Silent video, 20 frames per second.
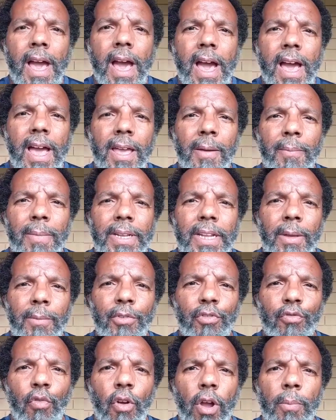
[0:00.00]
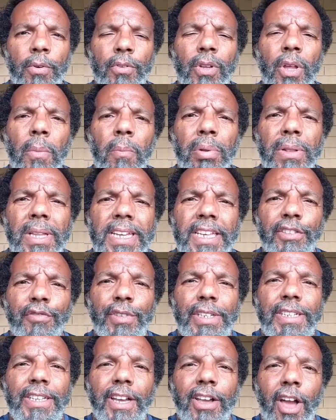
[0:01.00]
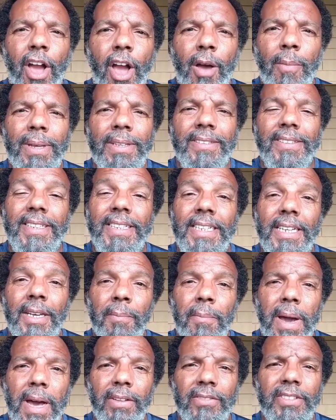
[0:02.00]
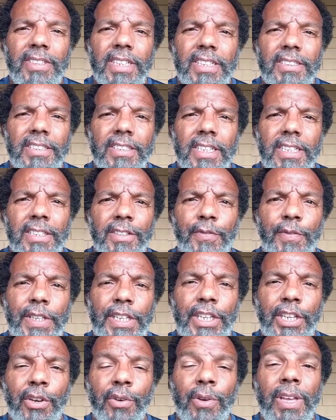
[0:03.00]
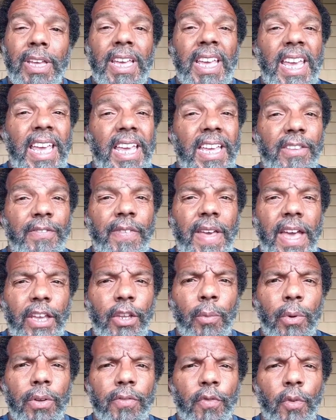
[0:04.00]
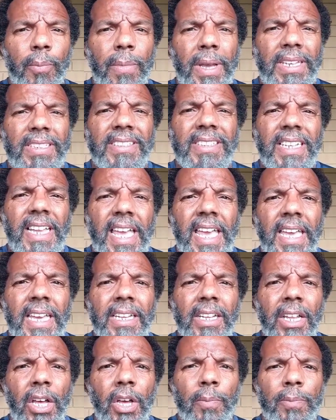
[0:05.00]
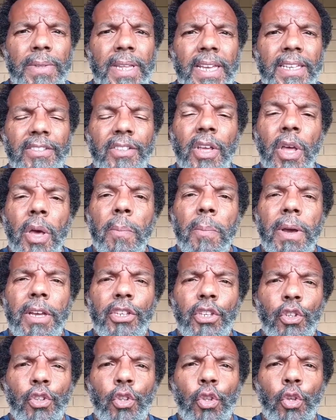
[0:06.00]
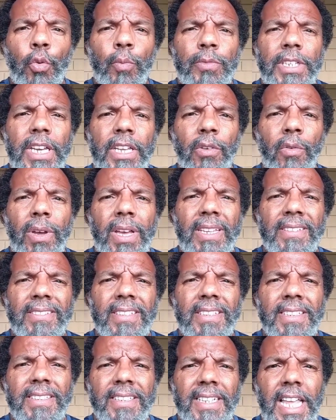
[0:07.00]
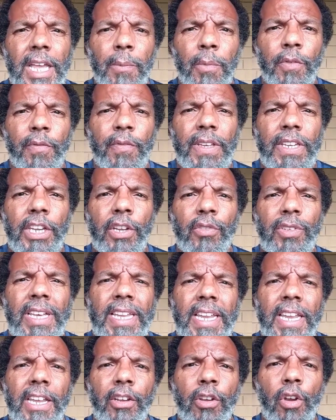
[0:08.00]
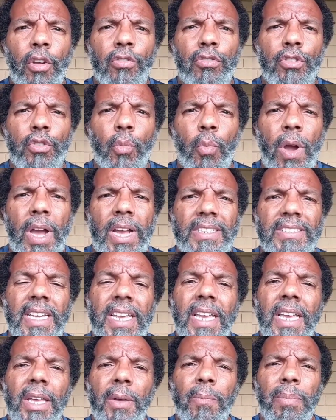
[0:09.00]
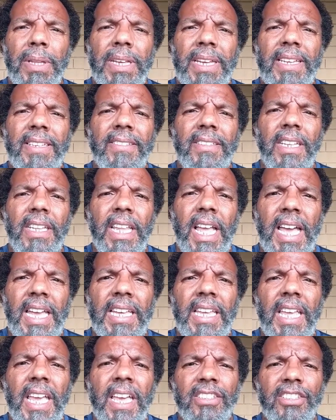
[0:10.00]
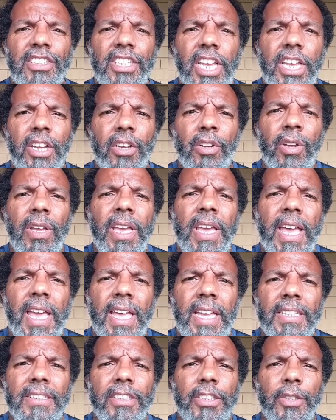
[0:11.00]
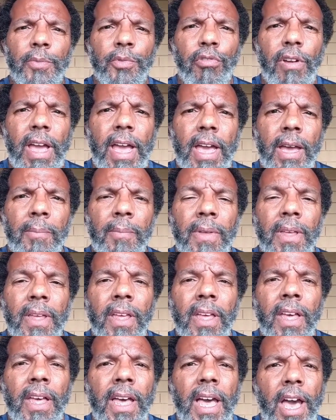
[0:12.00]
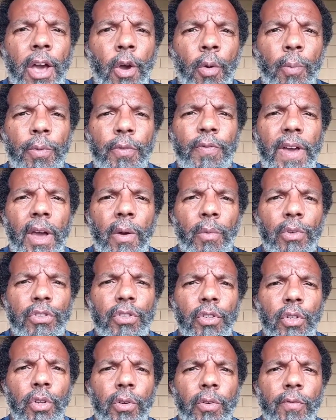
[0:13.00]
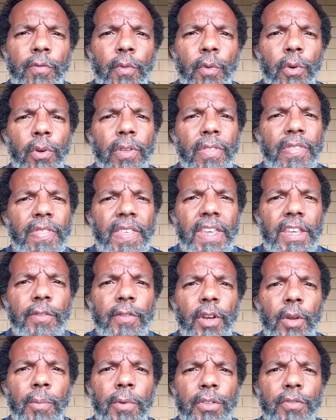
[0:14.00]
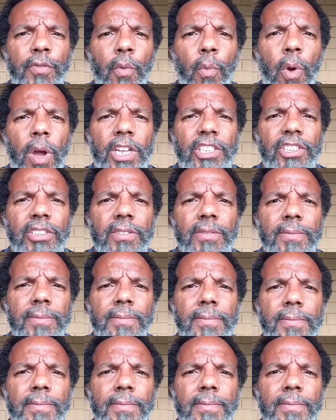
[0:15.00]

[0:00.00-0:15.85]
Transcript: Hi, my name is Robert. Please read the comments in the About section of this video. It has valuable information and updates. My YouTube channel has a disclaimer video that I encourage you to watch. And please like, share, and subscribe. I hope you found what you're looking for. Thank you very much for watching.